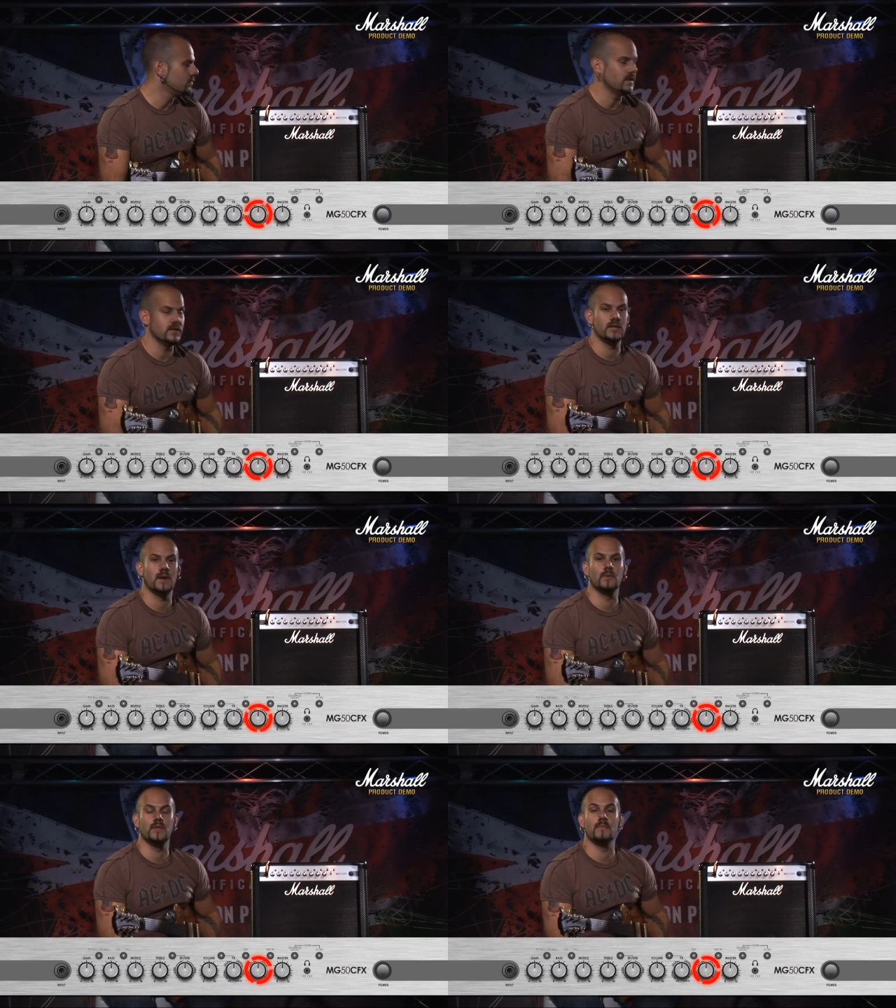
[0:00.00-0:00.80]
finishing
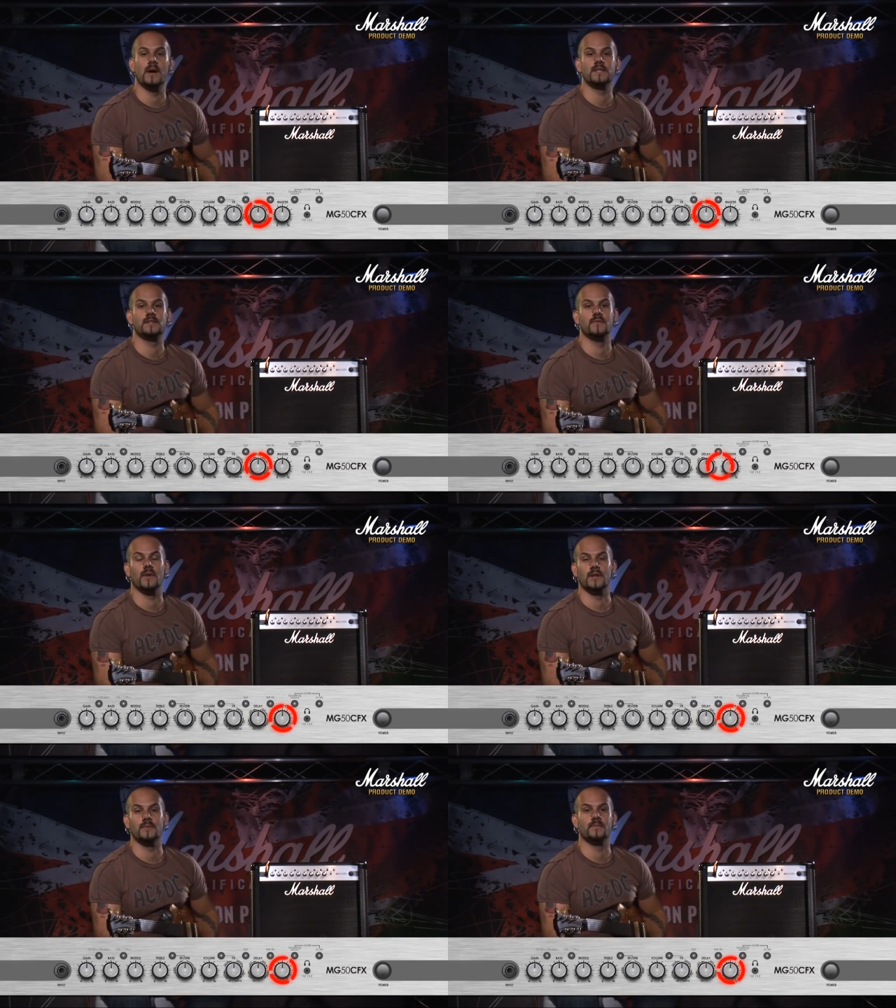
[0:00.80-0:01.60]
up with your master
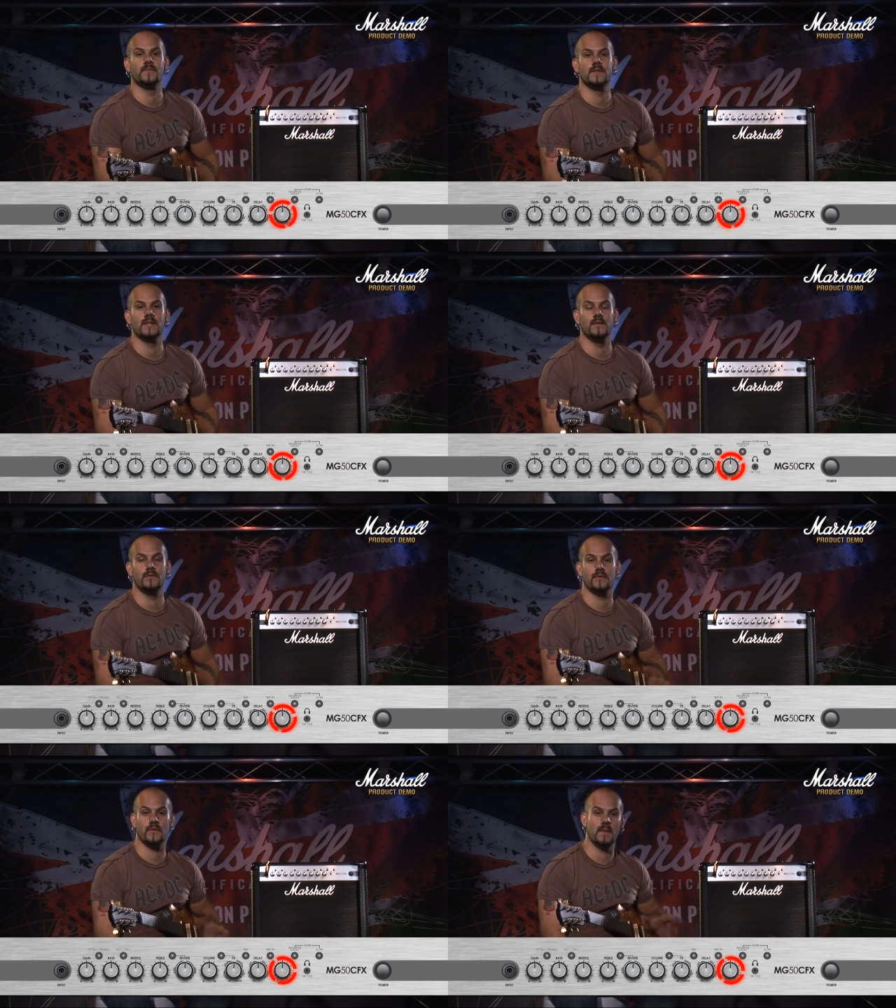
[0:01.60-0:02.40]
volume.
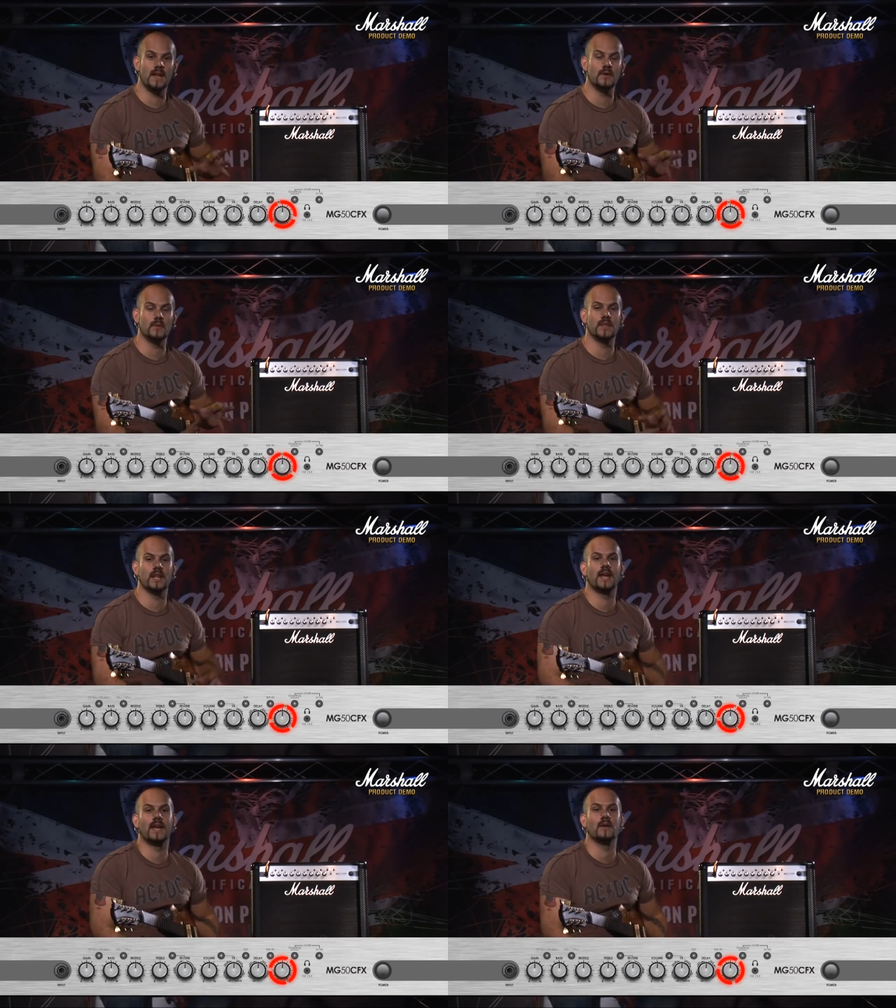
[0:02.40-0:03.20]
If you're familiar with the
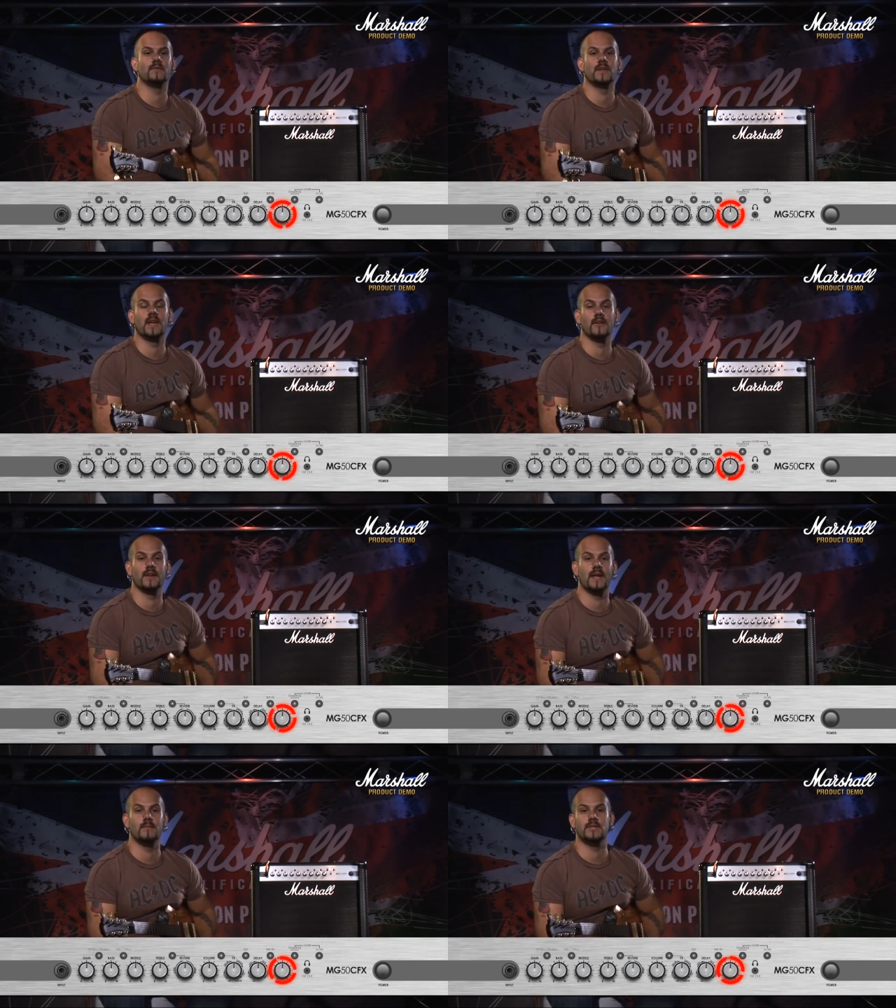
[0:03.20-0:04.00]
layout of the
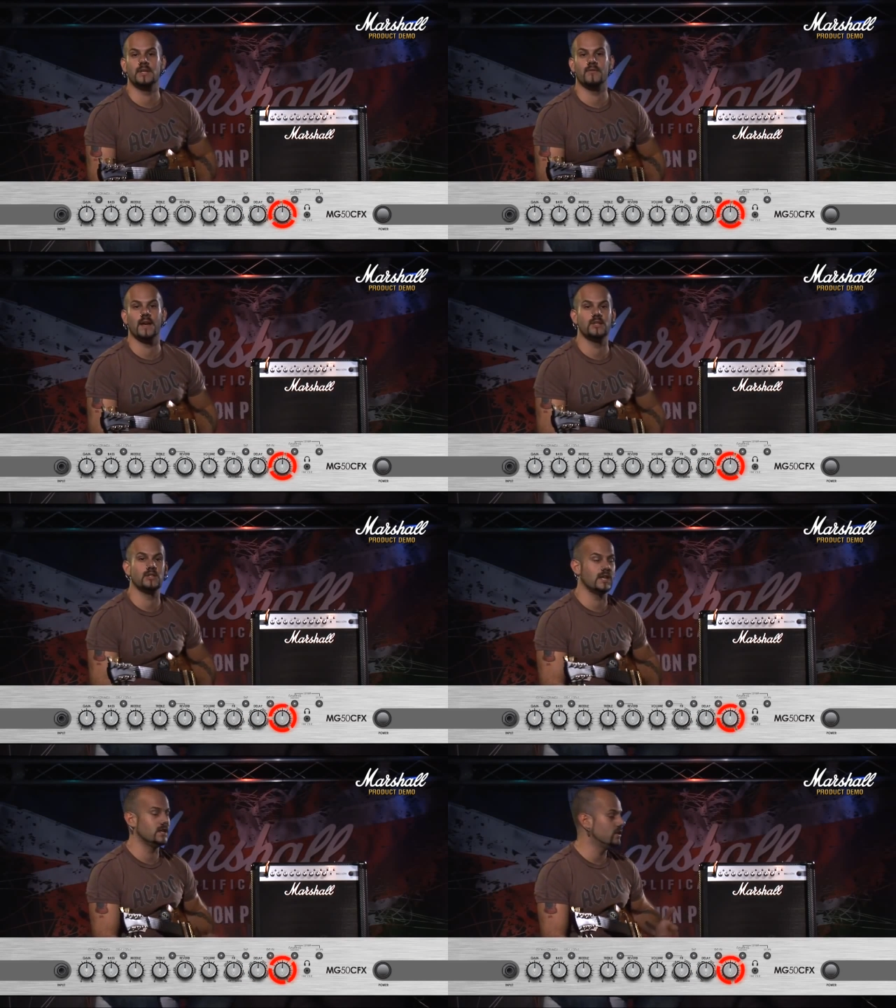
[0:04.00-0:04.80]
current MG
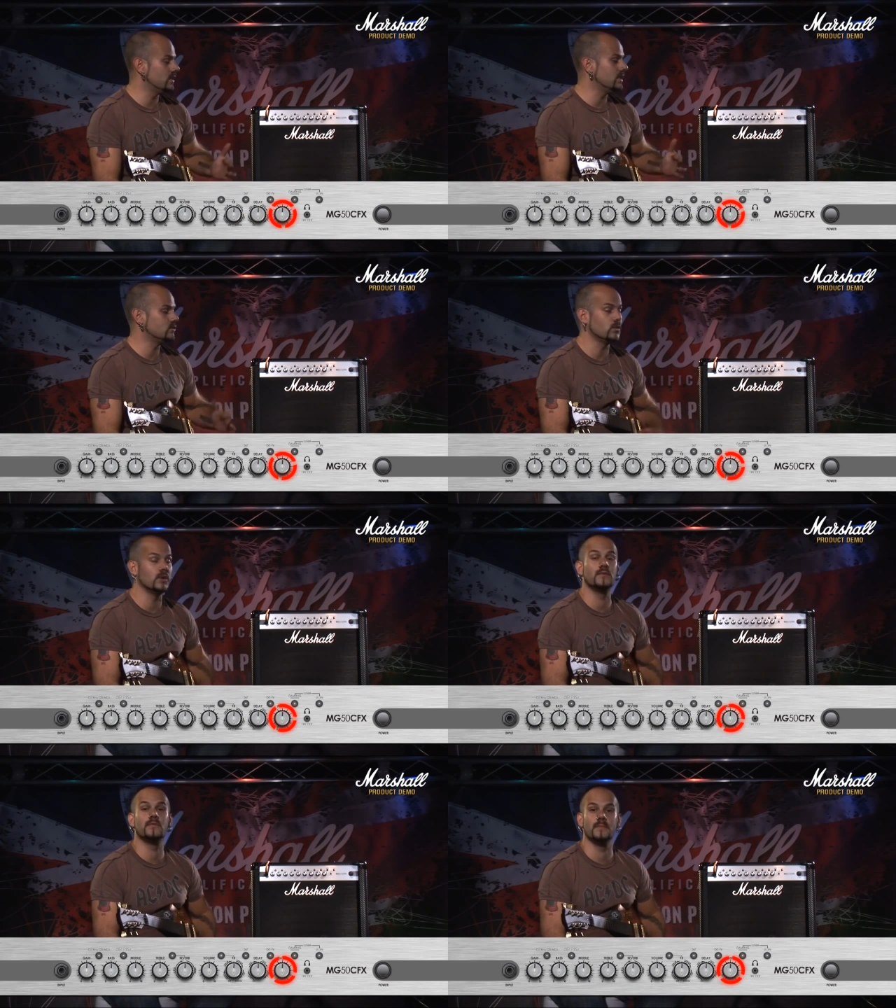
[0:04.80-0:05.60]
range, then this will
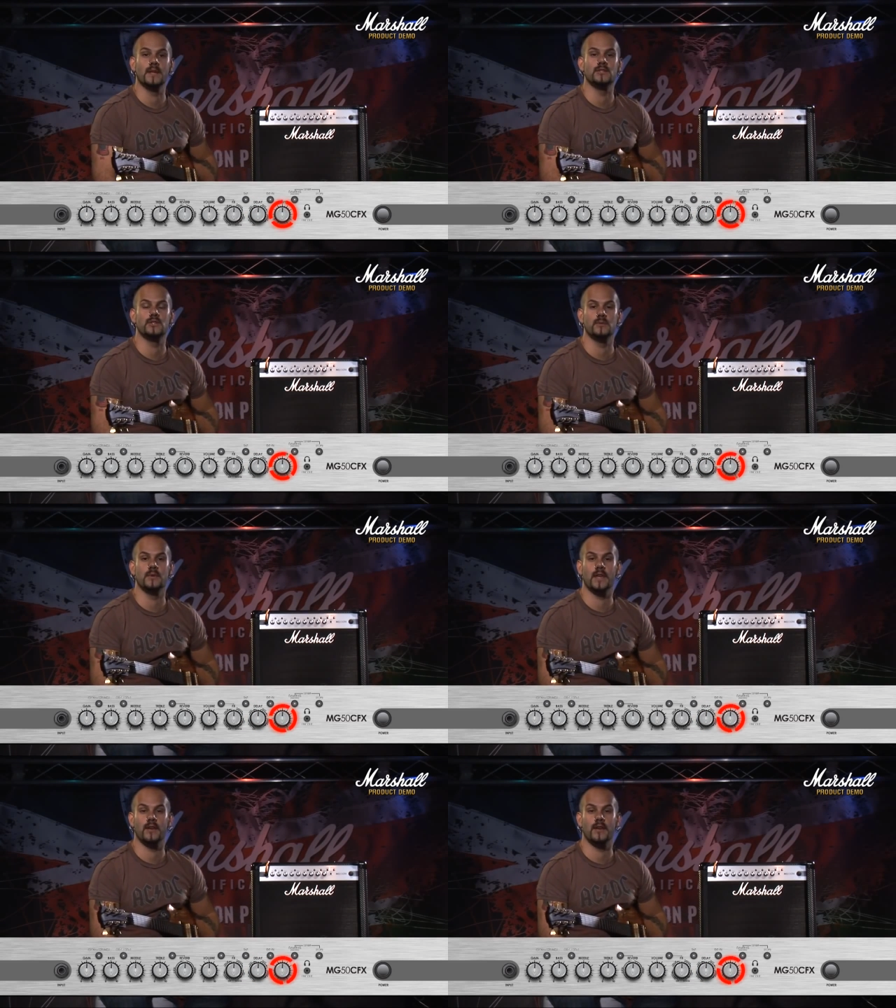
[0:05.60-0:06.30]
look familiar to you,